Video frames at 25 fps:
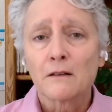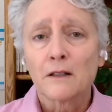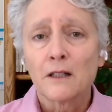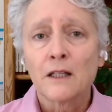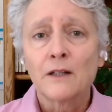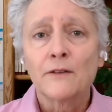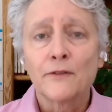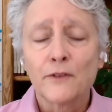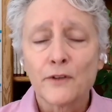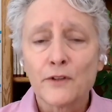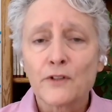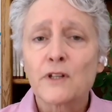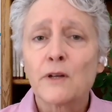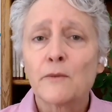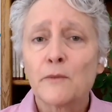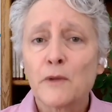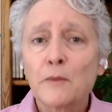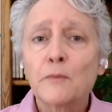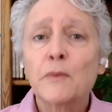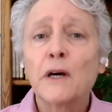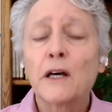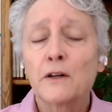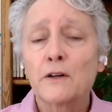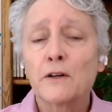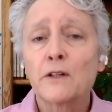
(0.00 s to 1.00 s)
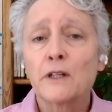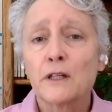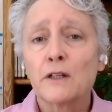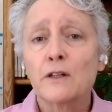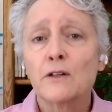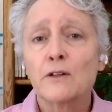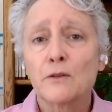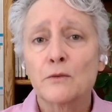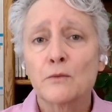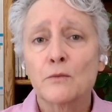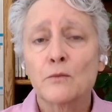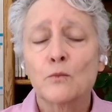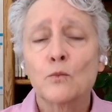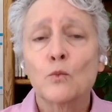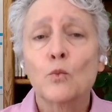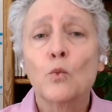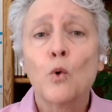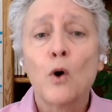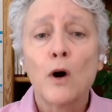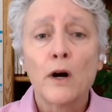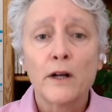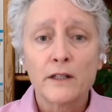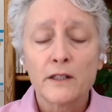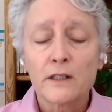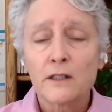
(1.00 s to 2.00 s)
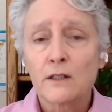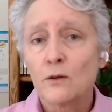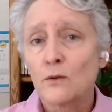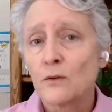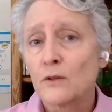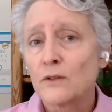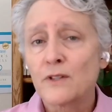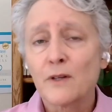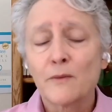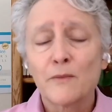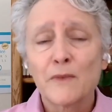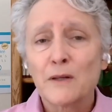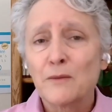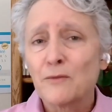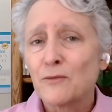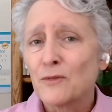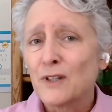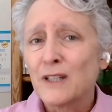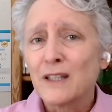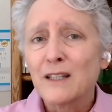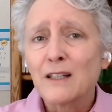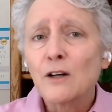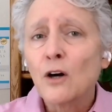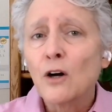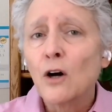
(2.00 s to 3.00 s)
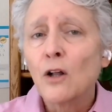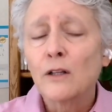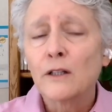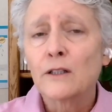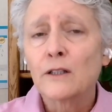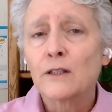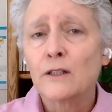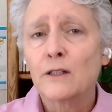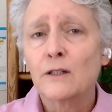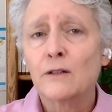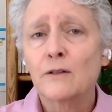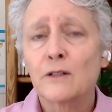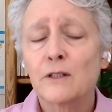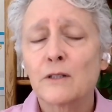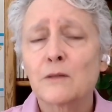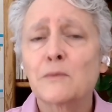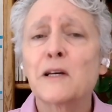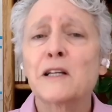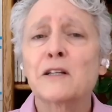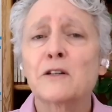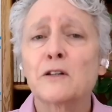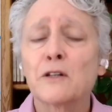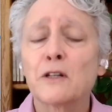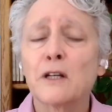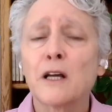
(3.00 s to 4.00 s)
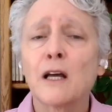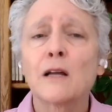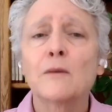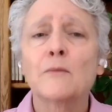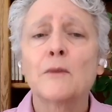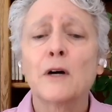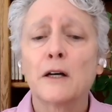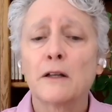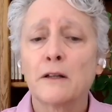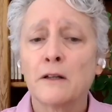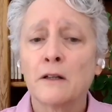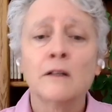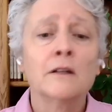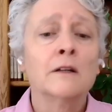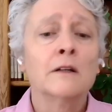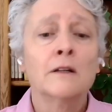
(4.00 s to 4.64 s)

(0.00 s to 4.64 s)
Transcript: if there's something better that you want or something really calling to you to spend your time on.